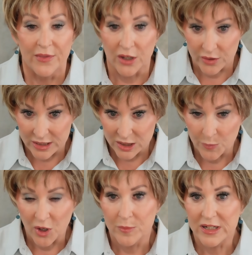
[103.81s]
There is
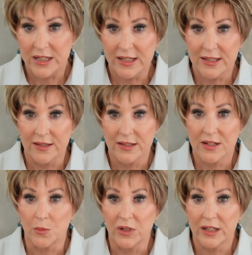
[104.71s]
permatease in
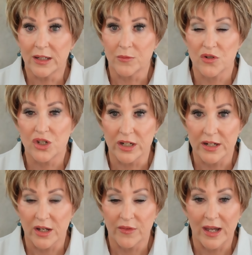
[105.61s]
this wig. I want you to
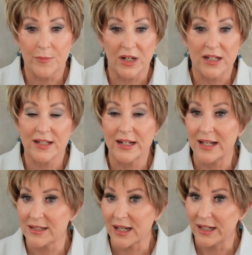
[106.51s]
know that because it
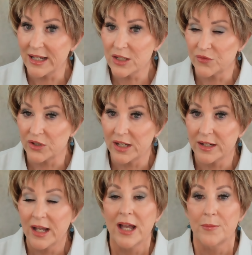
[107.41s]
has a lace
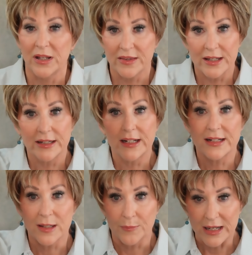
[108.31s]
front, but then
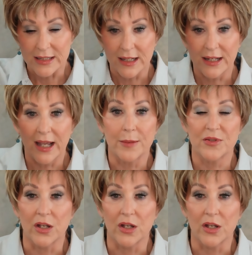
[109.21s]
it's a basic cap.